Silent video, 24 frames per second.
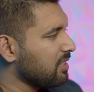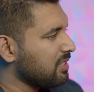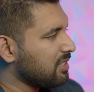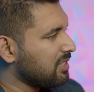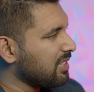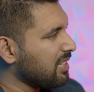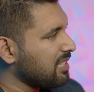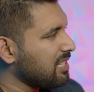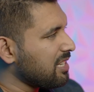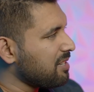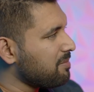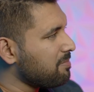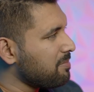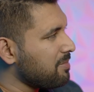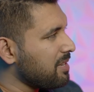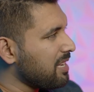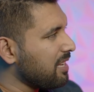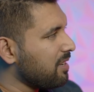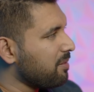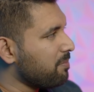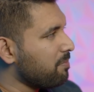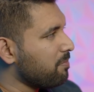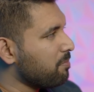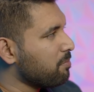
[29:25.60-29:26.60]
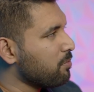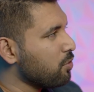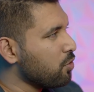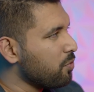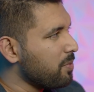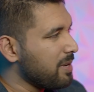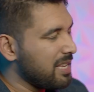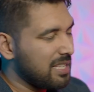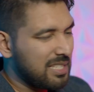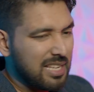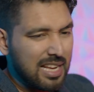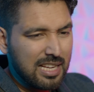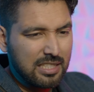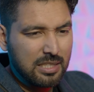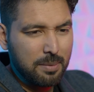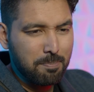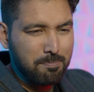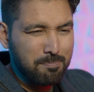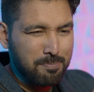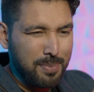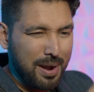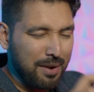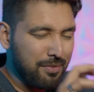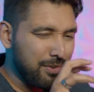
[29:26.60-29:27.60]
certain movies has
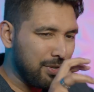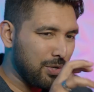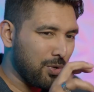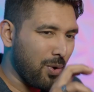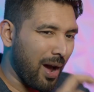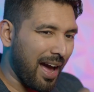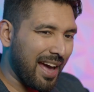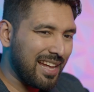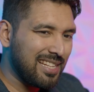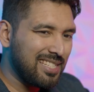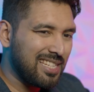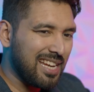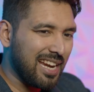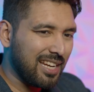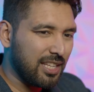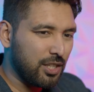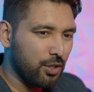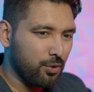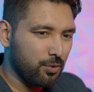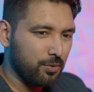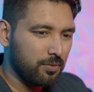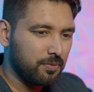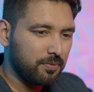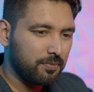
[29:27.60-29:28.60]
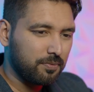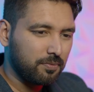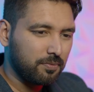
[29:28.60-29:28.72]
a power to hijack you.